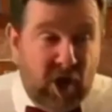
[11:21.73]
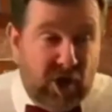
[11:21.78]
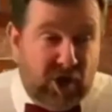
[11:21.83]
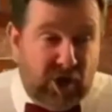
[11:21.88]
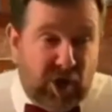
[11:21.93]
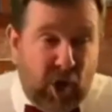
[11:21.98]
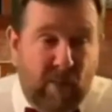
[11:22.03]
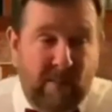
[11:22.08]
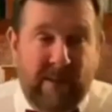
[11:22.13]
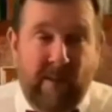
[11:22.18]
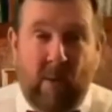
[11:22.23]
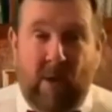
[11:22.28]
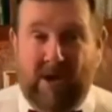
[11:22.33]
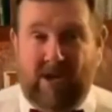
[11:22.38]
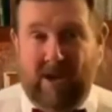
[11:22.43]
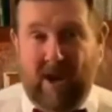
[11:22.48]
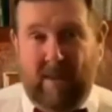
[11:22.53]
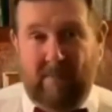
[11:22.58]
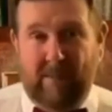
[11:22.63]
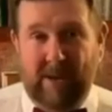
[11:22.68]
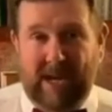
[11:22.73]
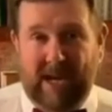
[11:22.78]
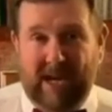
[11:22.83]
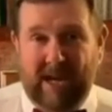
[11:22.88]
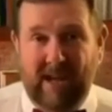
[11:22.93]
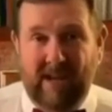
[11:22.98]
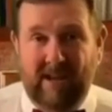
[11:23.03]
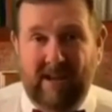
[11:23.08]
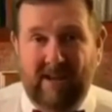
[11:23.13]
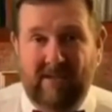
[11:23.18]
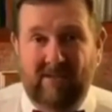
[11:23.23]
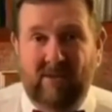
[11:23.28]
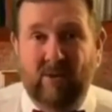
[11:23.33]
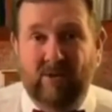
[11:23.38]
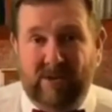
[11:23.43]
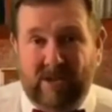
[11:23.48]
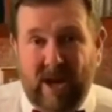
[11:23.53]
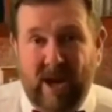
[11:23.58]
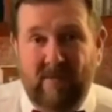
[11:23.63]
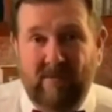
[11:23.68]
Show me what company
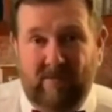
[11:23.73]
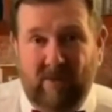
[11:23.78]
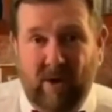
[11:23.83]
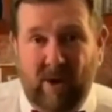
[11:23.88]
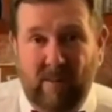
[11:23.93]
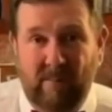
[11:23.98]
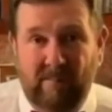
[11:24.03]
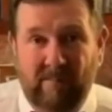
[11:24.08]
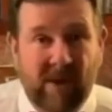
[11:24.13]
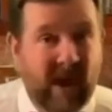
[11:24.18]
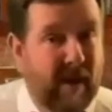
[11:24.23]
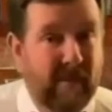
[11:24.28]
those come from.